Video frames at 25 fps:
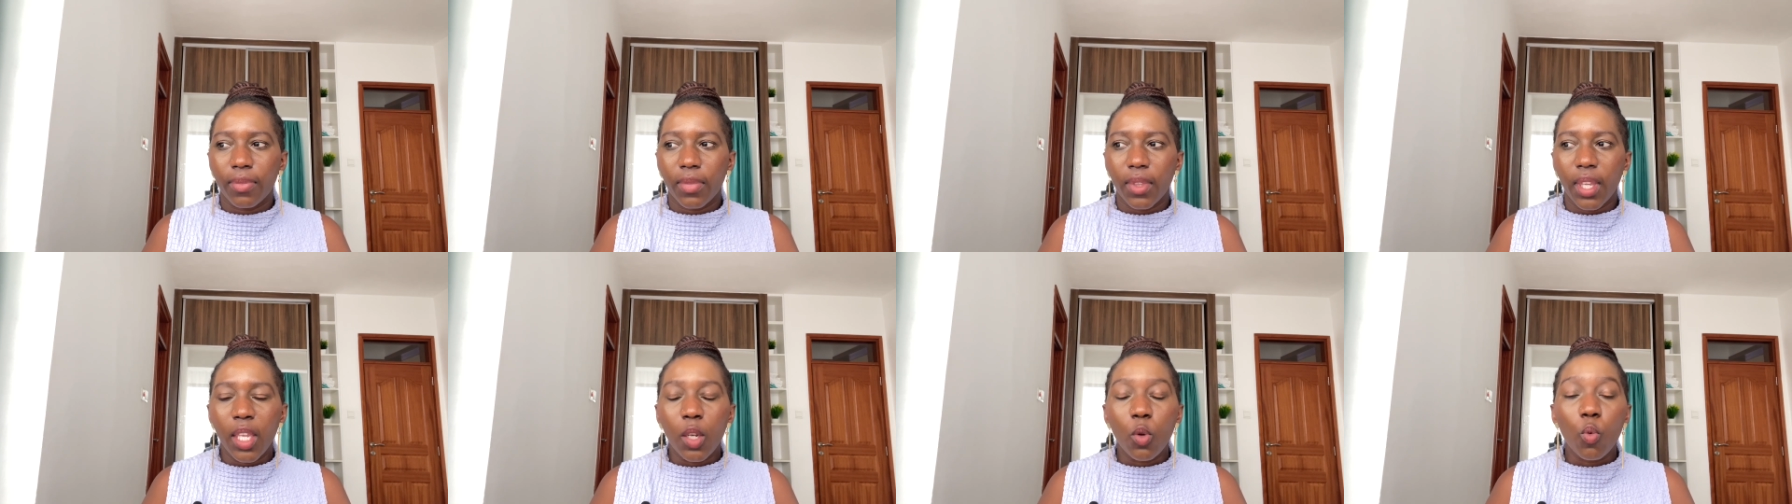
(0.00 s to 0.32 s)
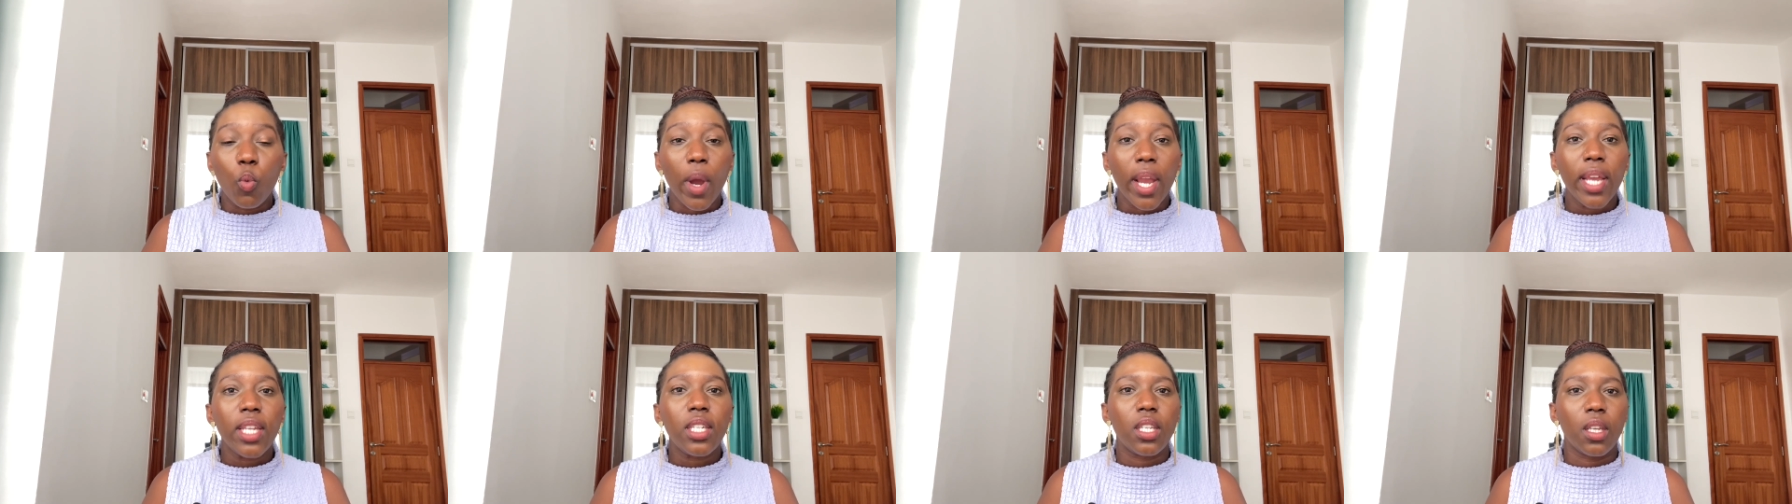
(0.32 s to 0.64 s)
in
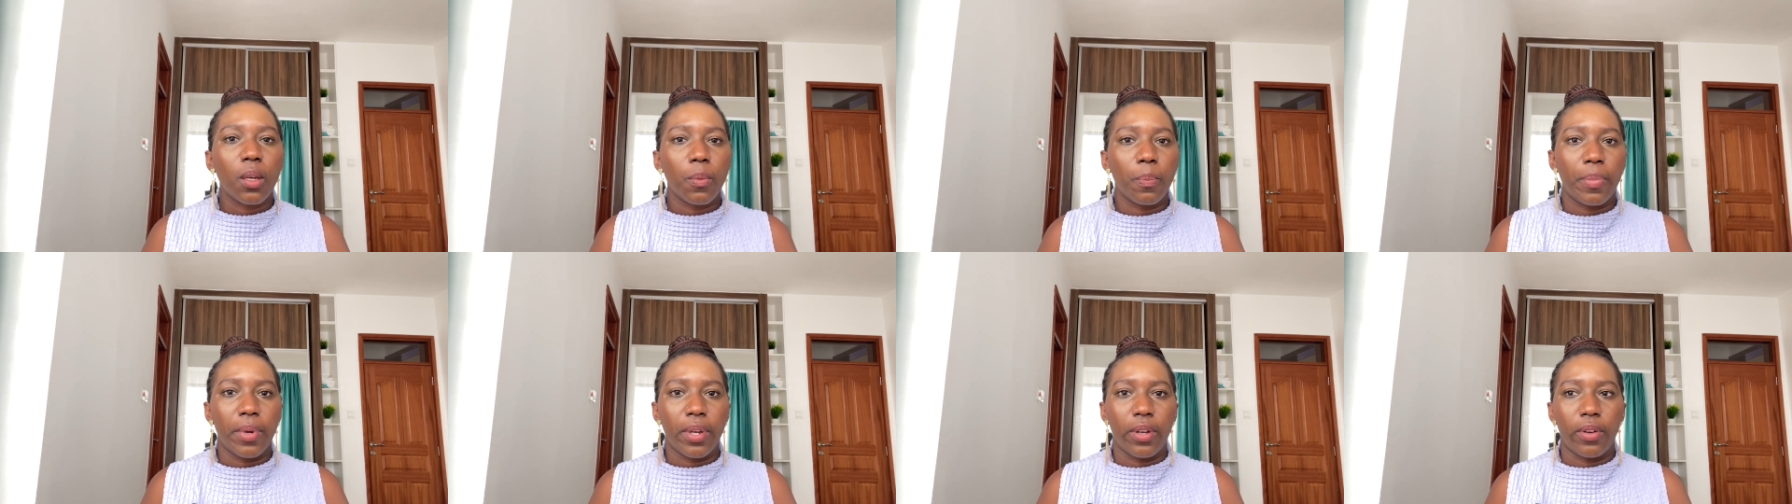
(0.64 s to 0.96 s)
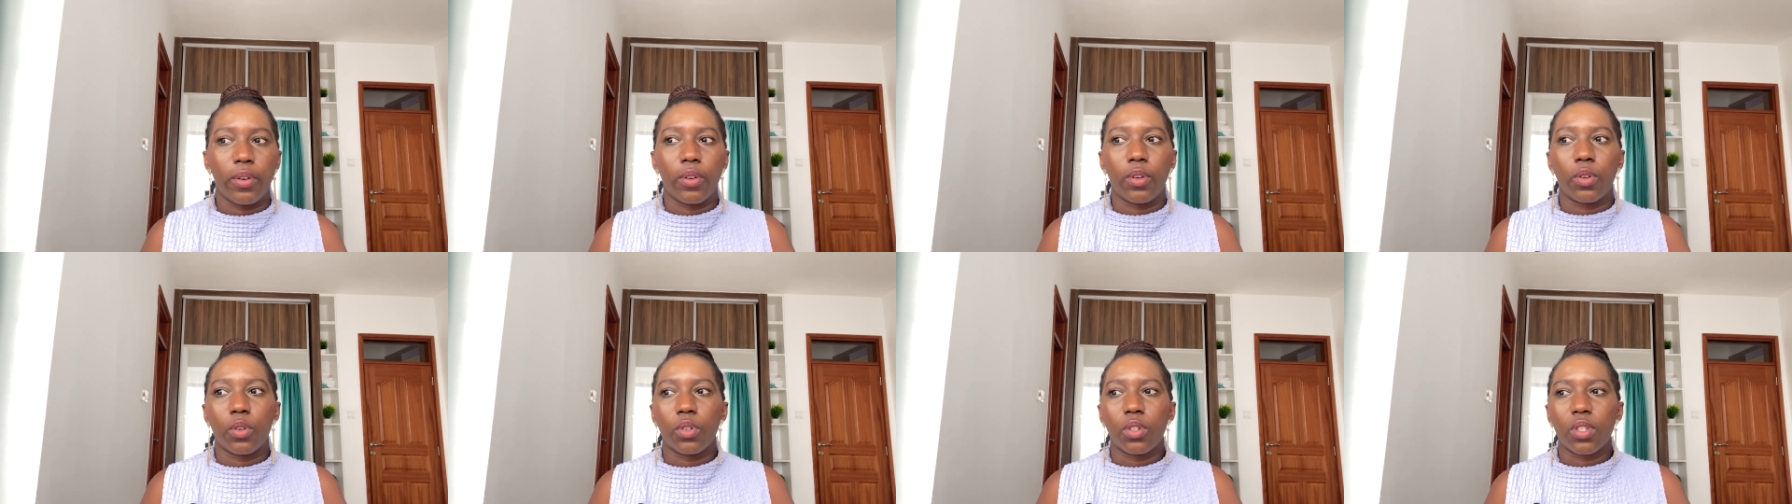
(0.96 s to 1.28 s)
waiting
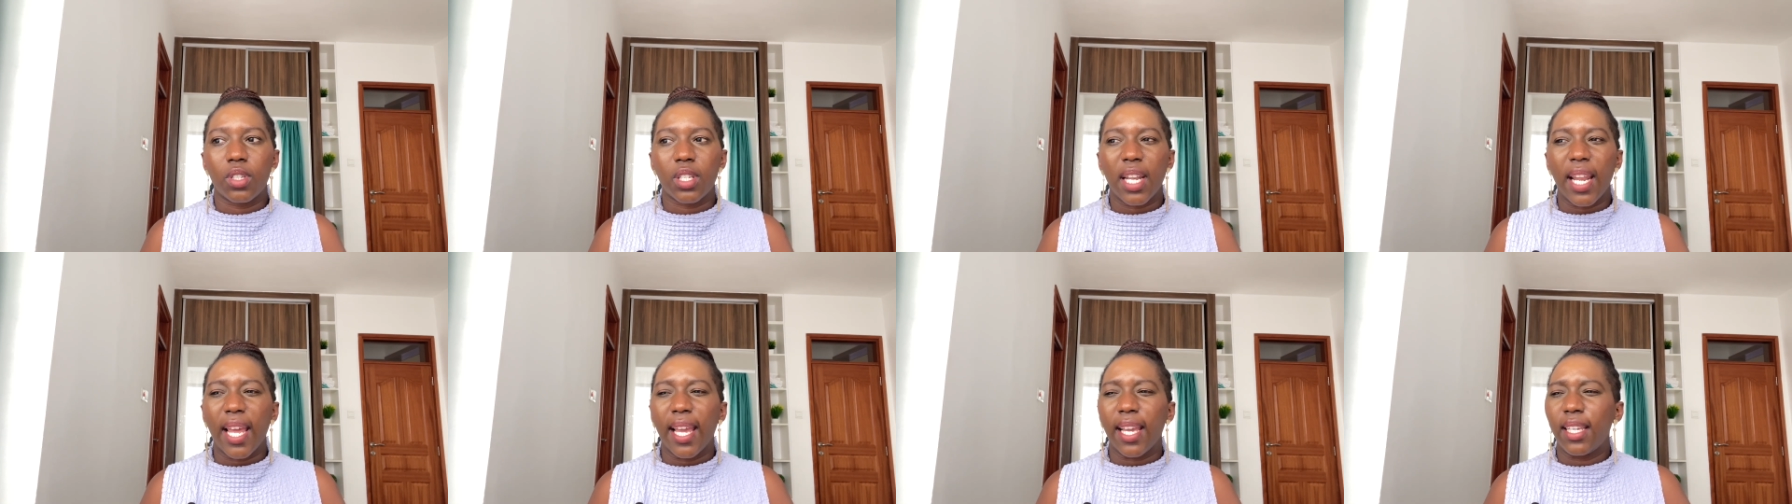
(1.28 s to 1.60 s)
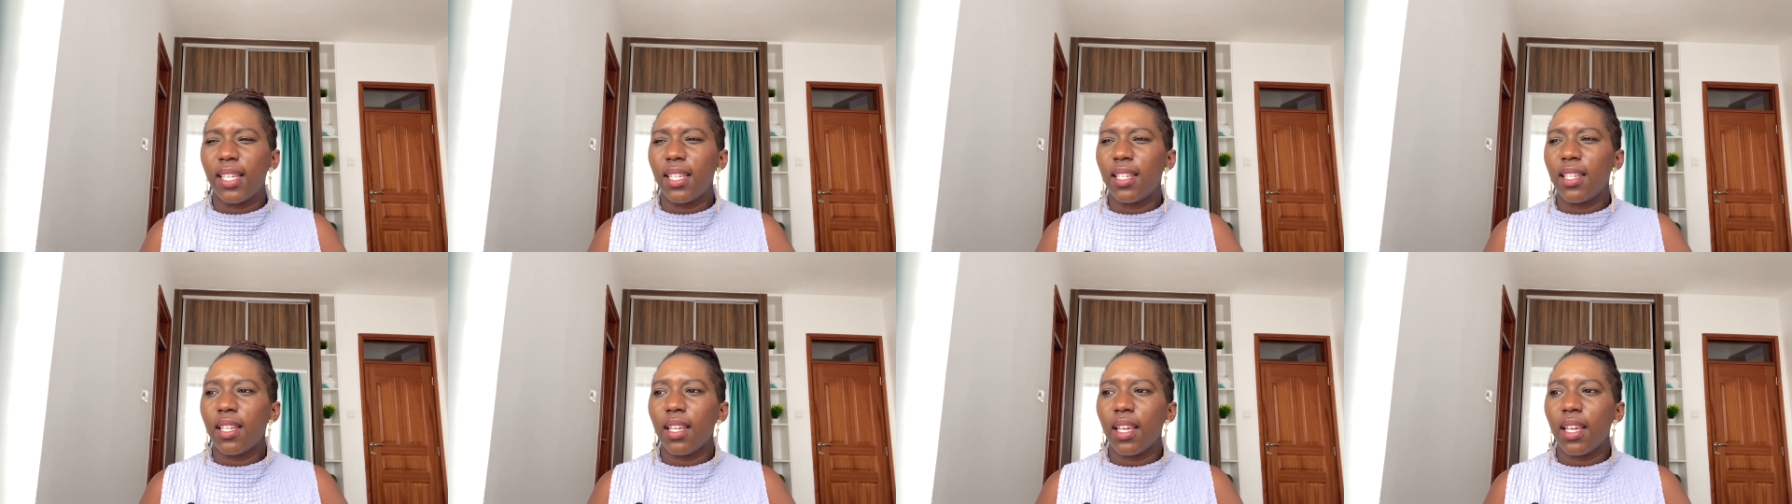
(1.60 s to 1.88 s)
periods, like